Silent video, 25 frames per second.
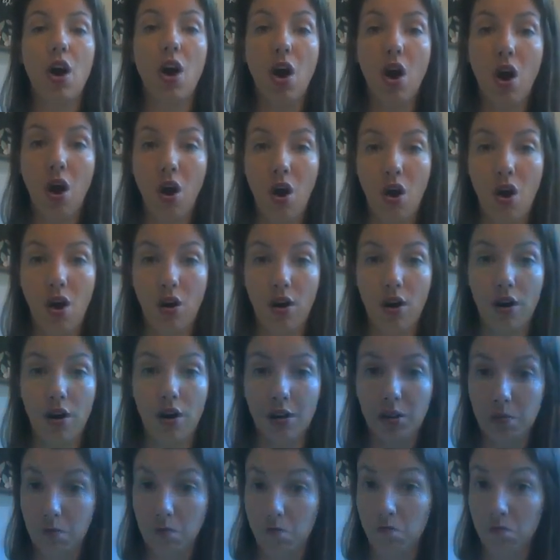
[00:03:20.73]
are,
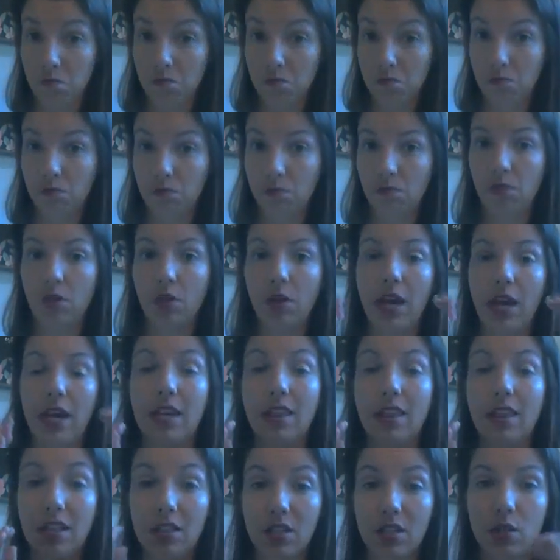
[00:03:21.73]
okay,
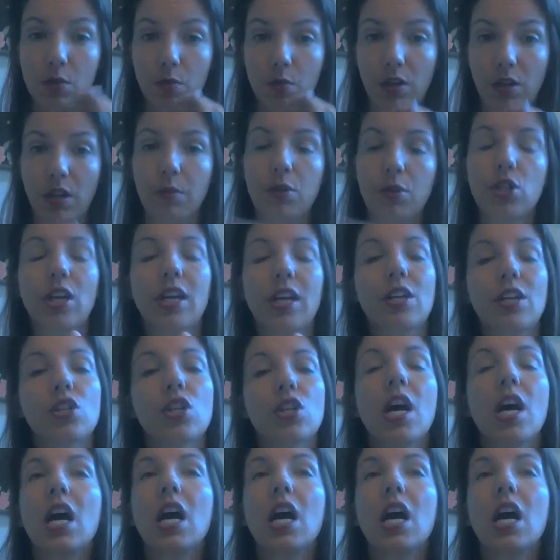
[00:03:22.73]
and this is where it would change.